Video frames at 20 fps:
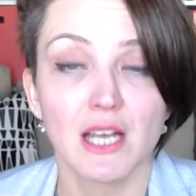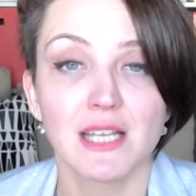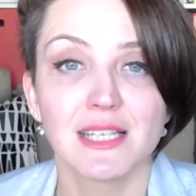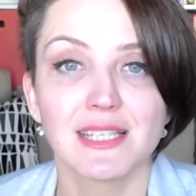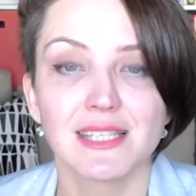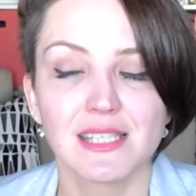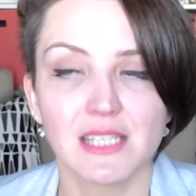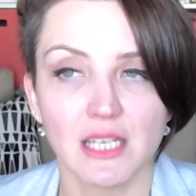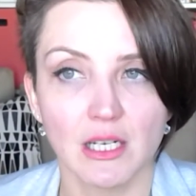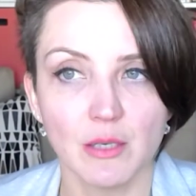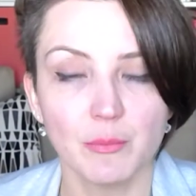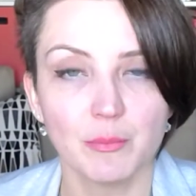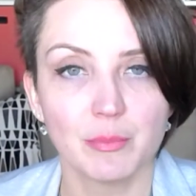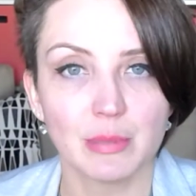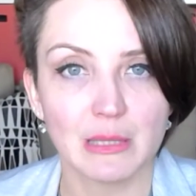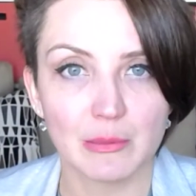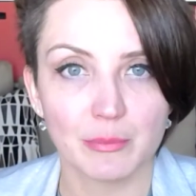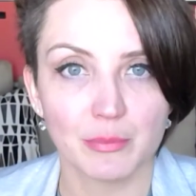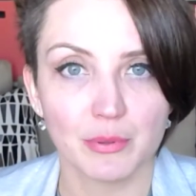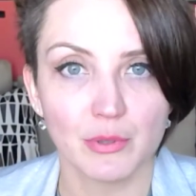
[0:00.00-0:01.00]
Some
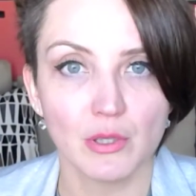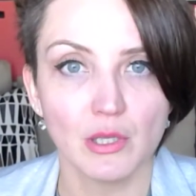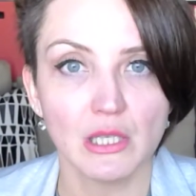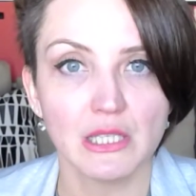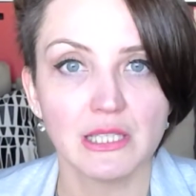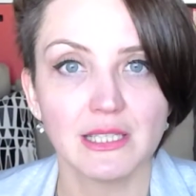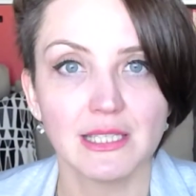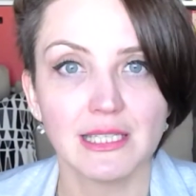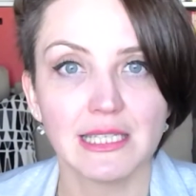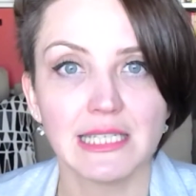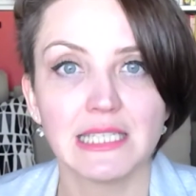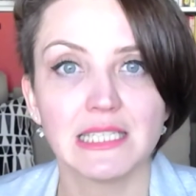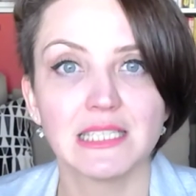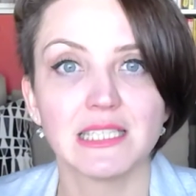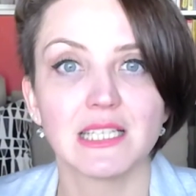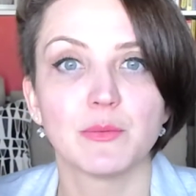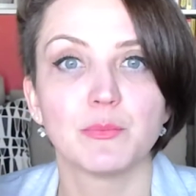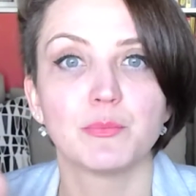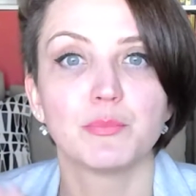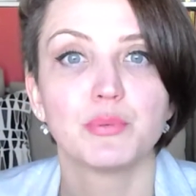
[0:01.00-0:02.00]
people need
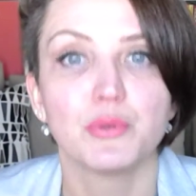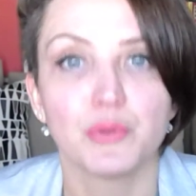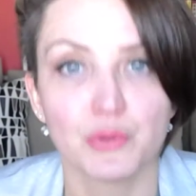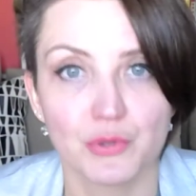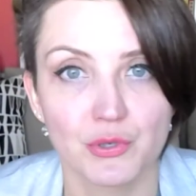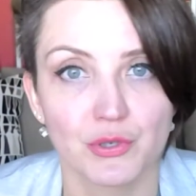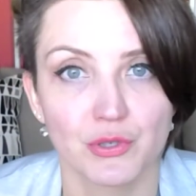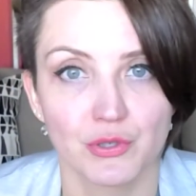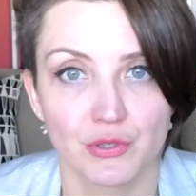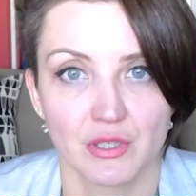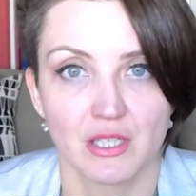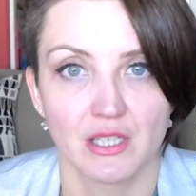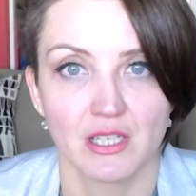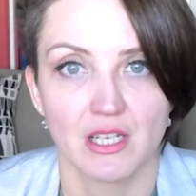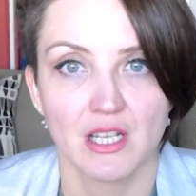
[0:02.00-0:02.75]
a push.